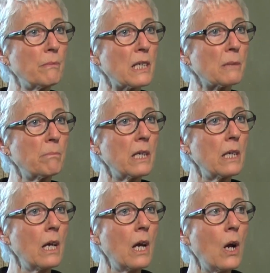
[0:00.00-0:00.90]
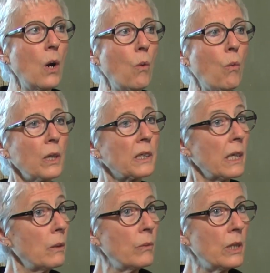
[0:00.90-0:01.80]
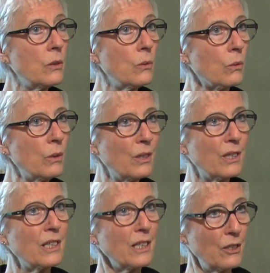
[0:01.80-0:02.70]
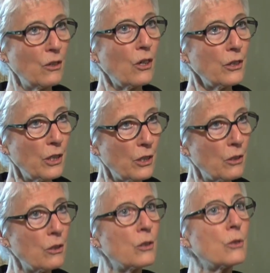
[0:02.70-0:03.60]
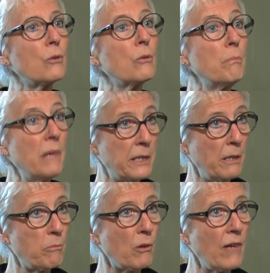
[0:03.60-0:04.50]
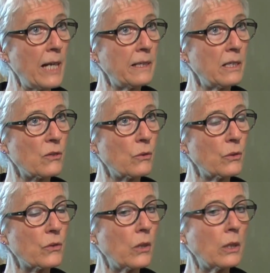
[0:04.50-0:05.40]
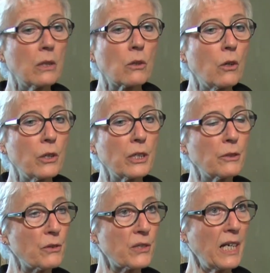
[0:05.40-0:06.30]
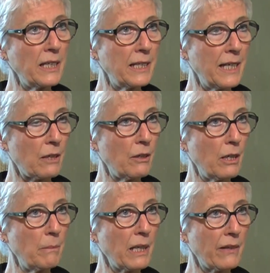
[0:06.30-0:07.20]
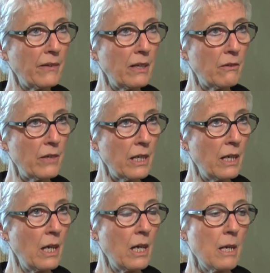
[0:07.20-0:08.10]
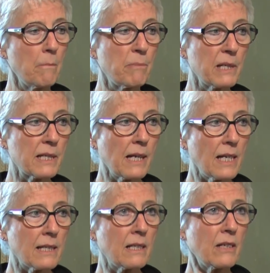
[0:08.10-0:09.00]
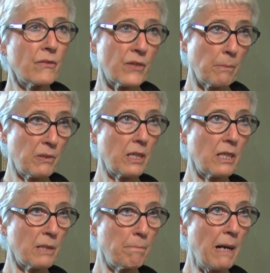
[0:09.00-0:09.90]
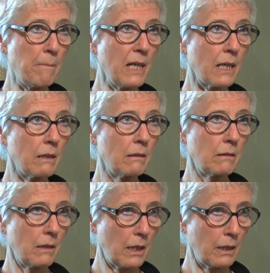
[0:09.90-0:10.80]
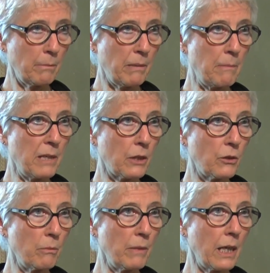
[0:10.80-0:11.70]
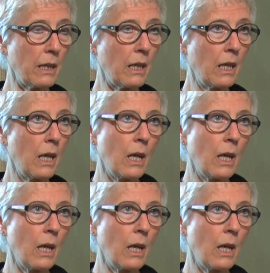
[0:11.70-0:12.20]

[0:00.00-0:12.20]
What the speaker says: must be, what can we do in order to better provide these goods? And according to standard economic theory, precisely if something is public, in the public domain,